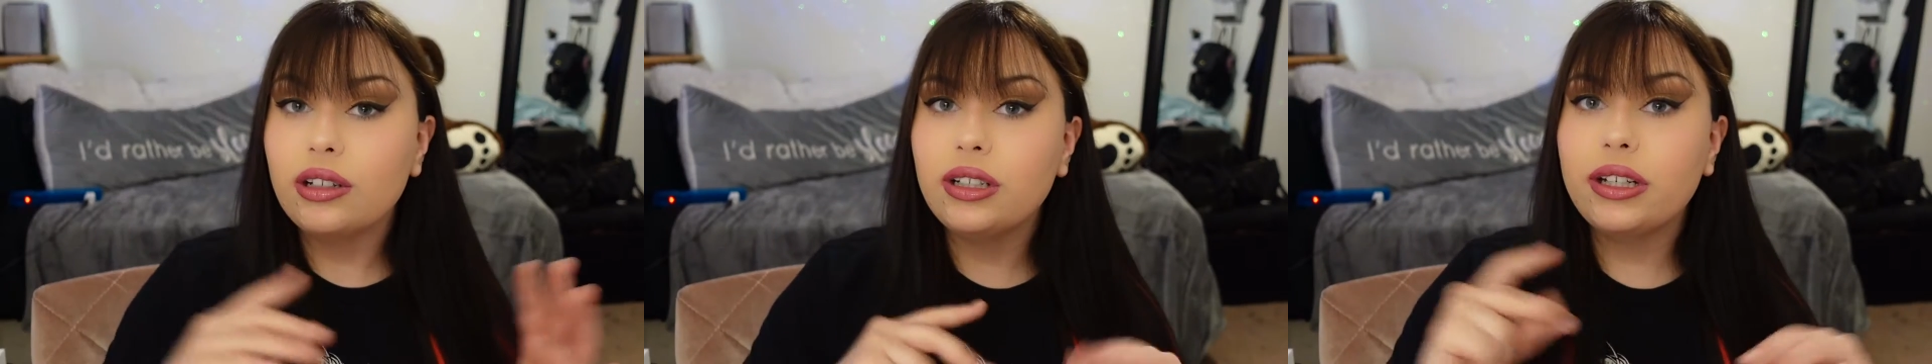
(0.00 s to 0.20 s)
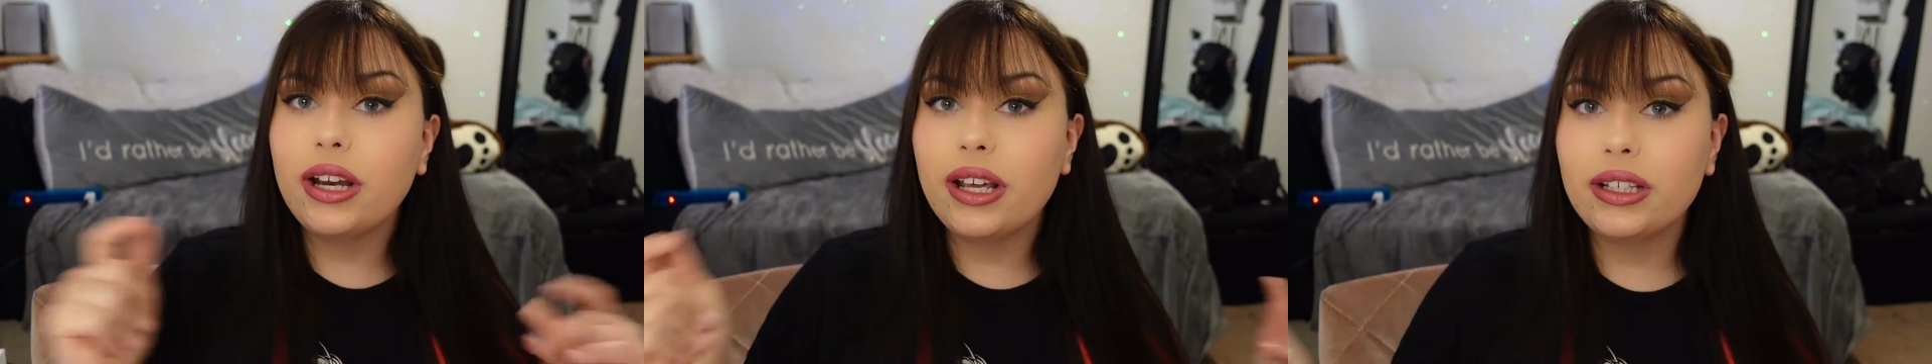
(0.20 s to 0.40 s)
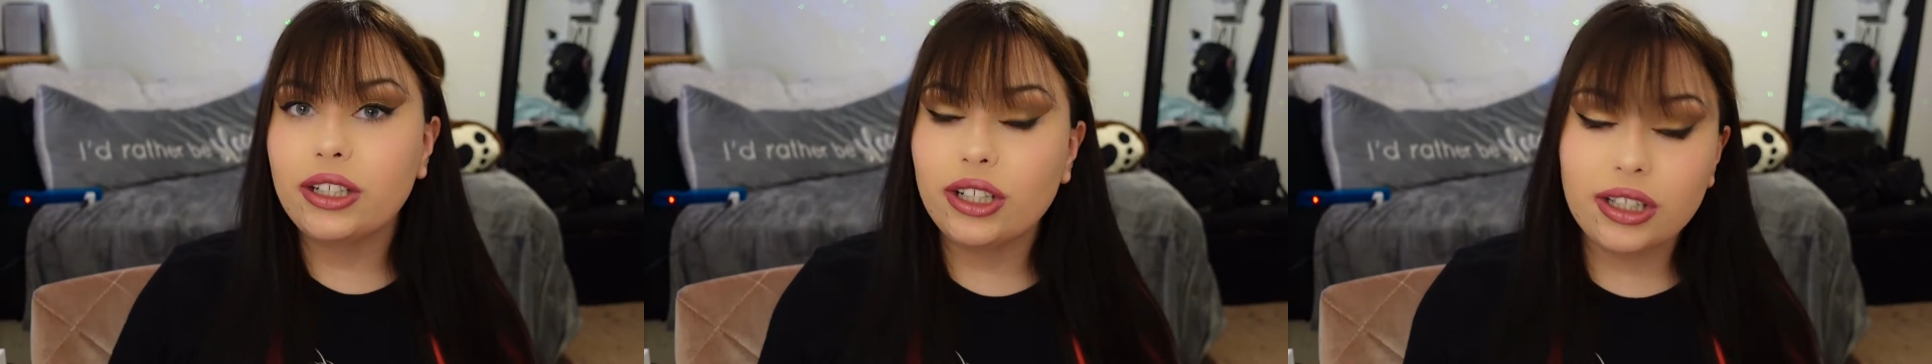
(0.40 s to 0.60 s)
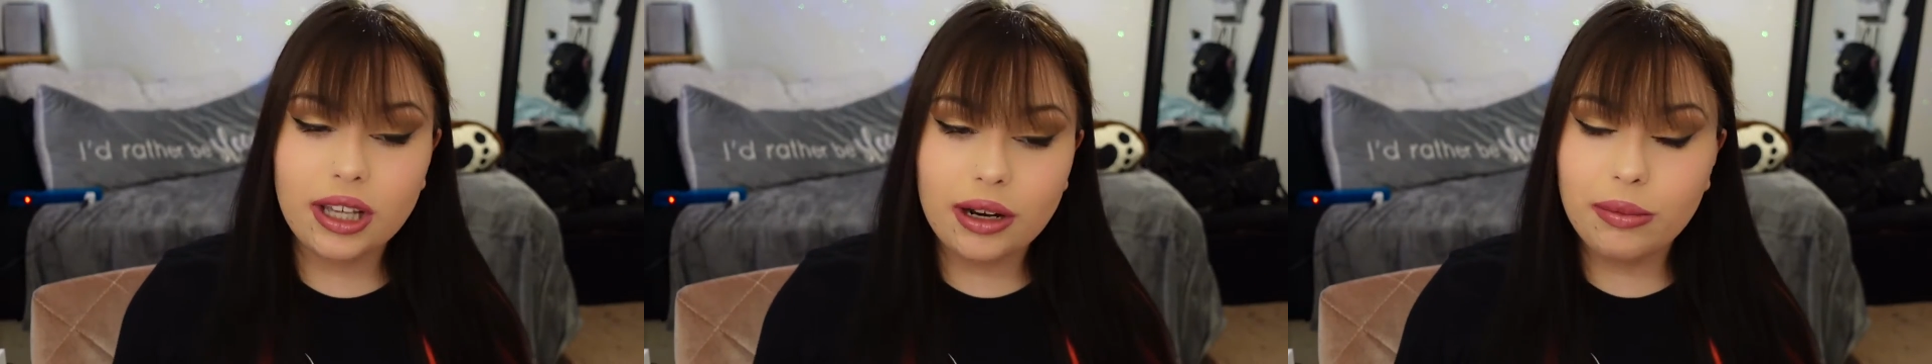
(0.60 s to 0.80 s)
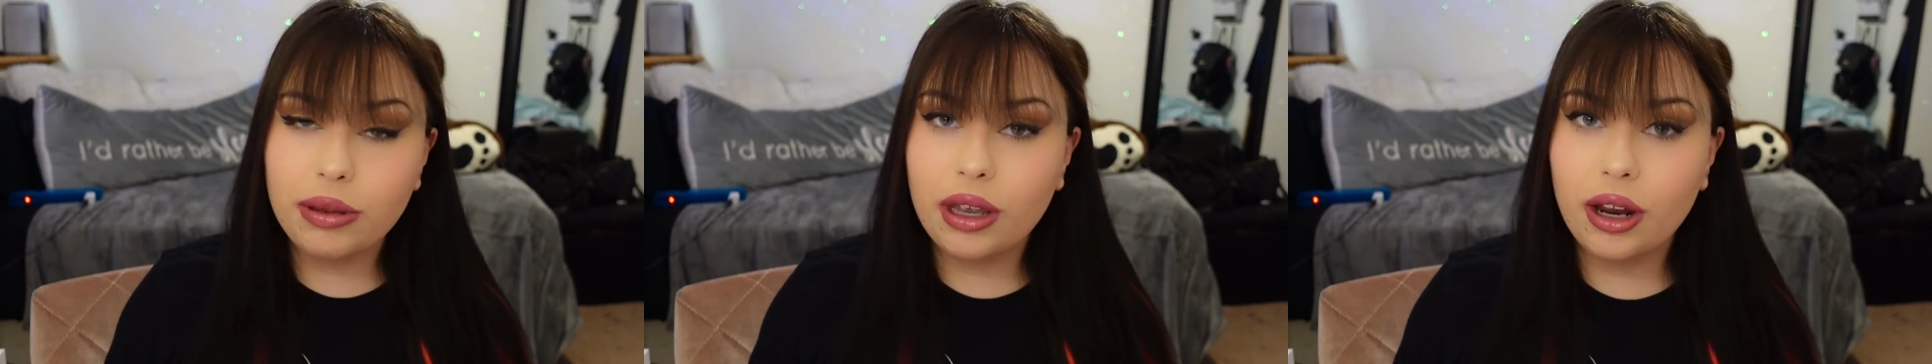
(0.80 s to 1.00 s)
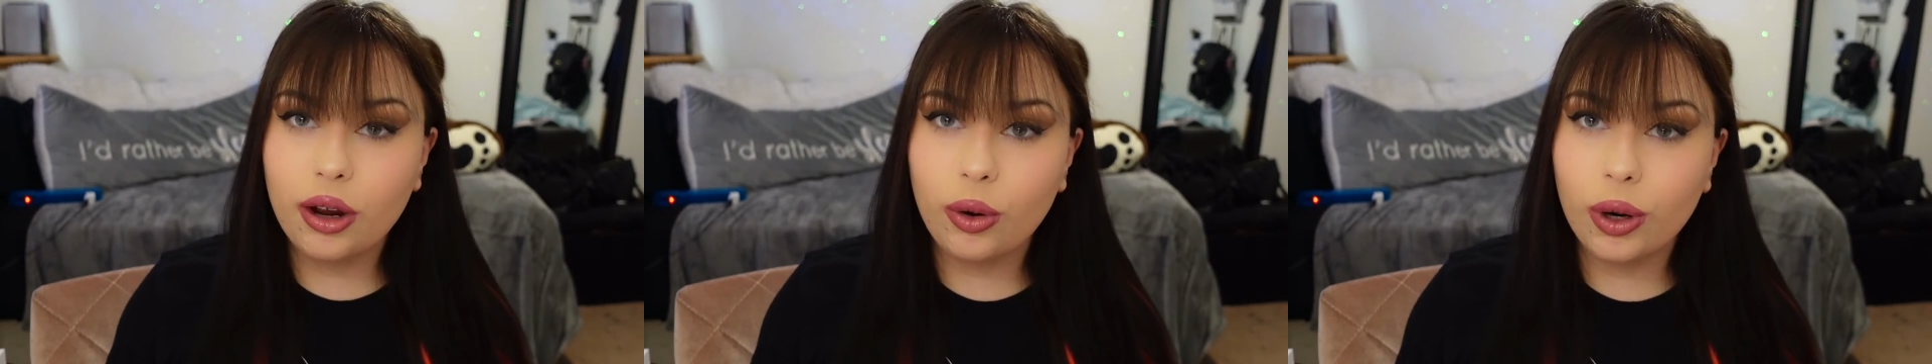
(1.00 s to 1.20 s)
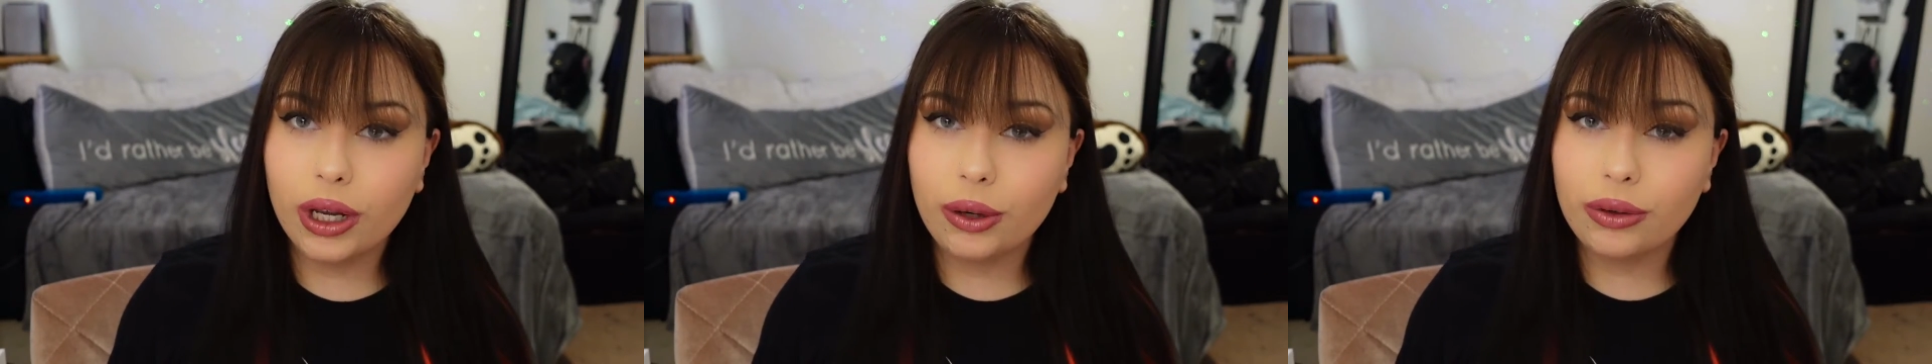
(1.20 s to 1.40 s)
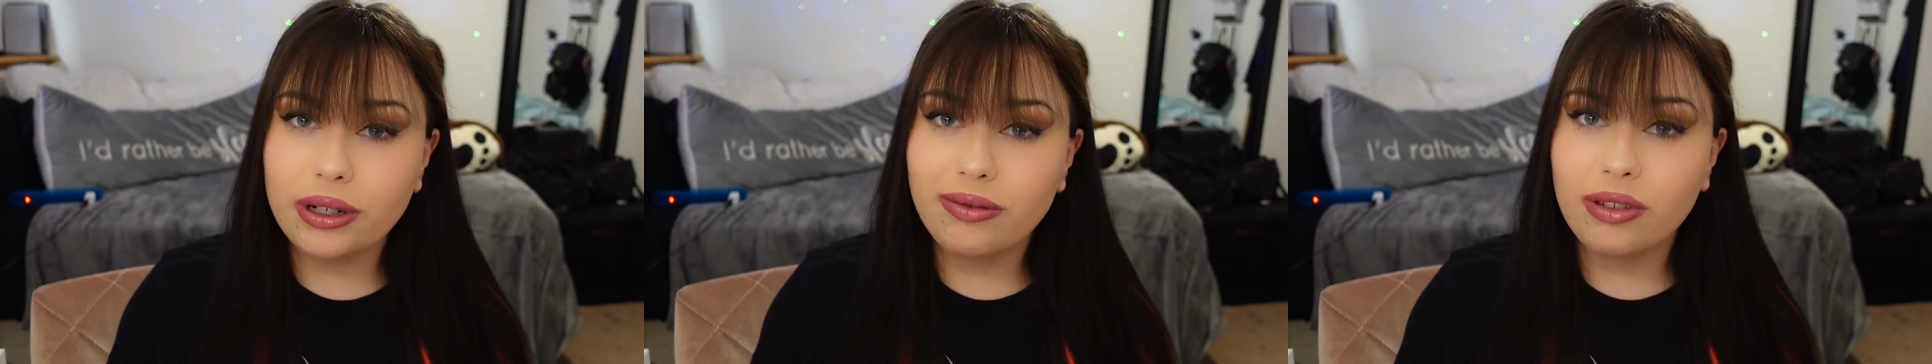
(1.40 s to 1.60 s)
So today is just going to be a
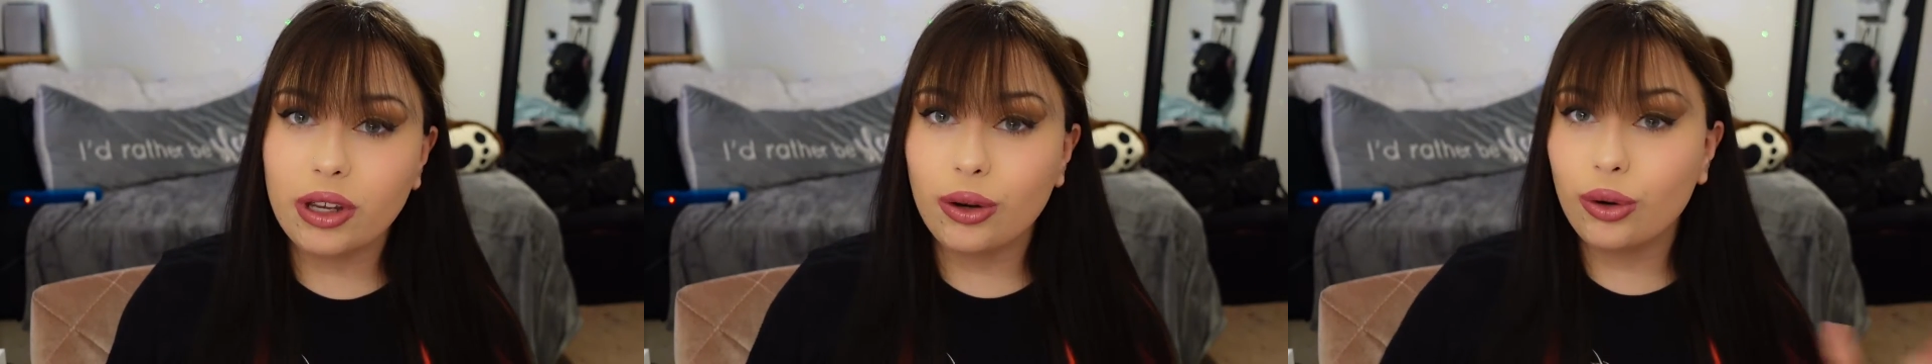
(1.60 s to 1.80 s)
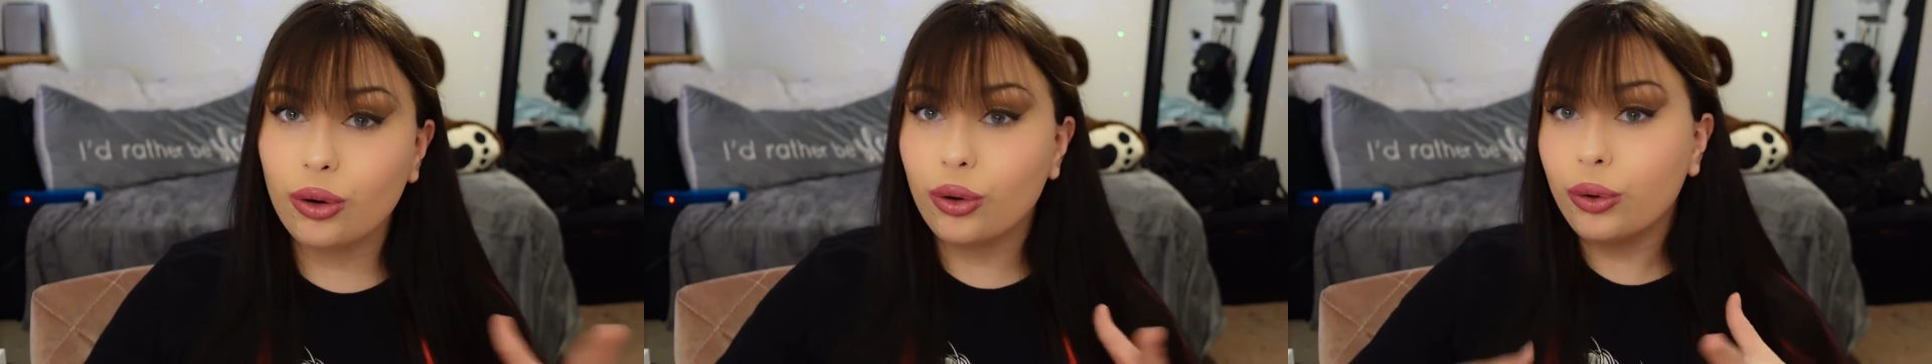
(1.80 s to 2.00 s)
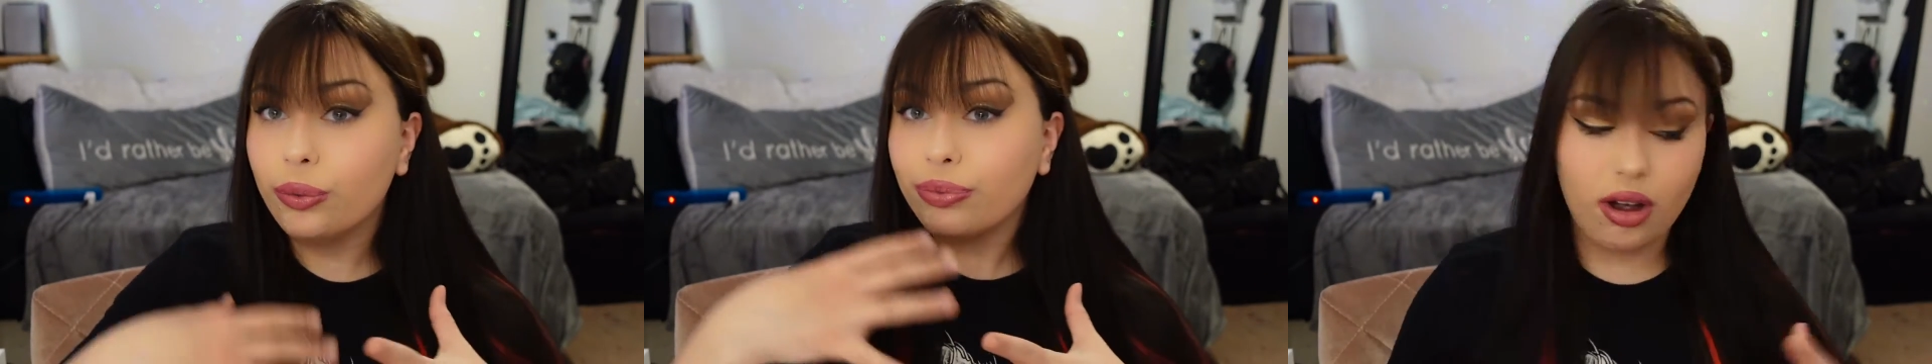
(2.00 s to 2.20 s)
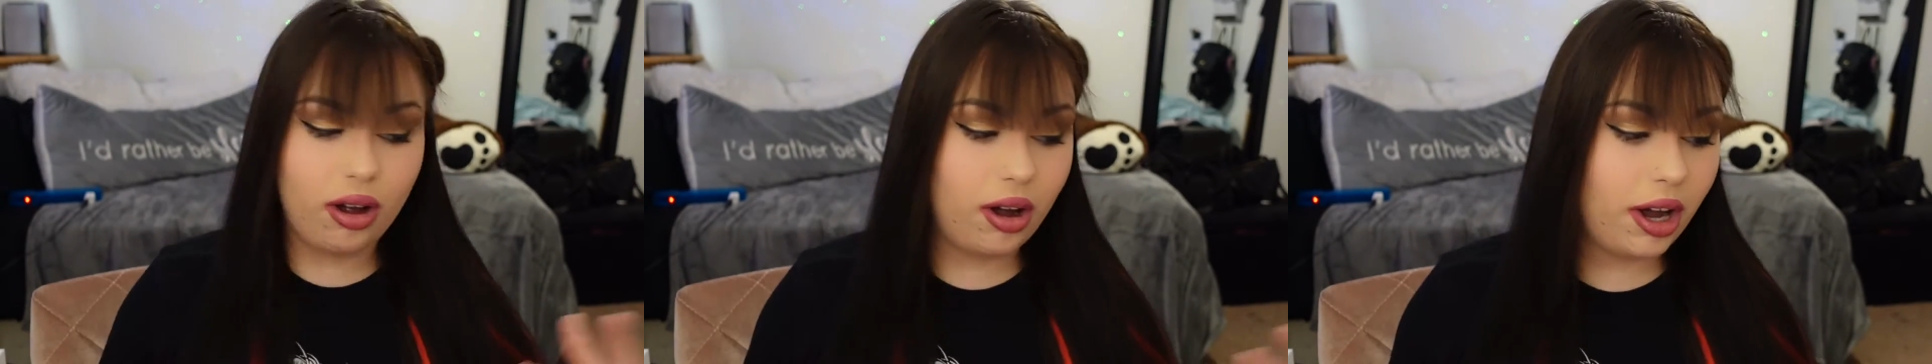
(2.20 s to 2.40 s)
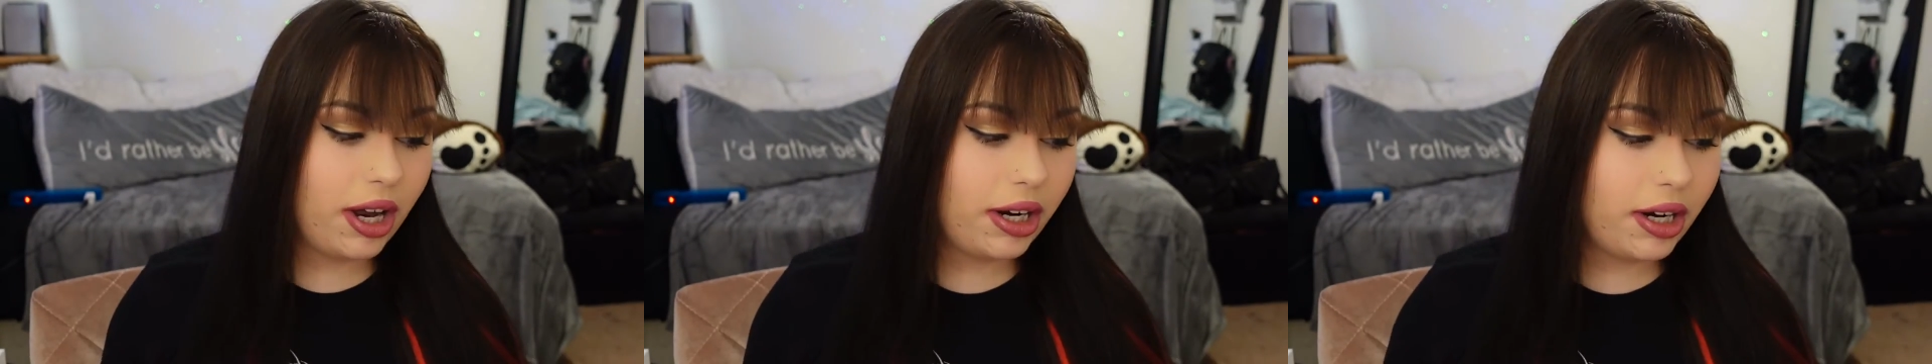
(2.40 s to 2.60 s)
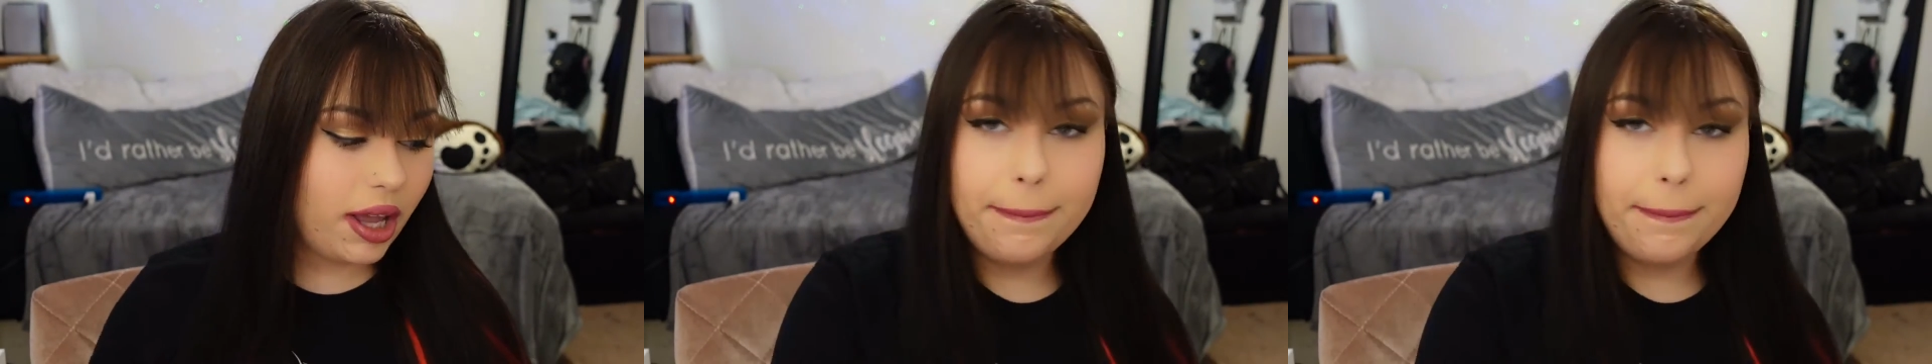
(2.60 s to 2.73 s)
quick review on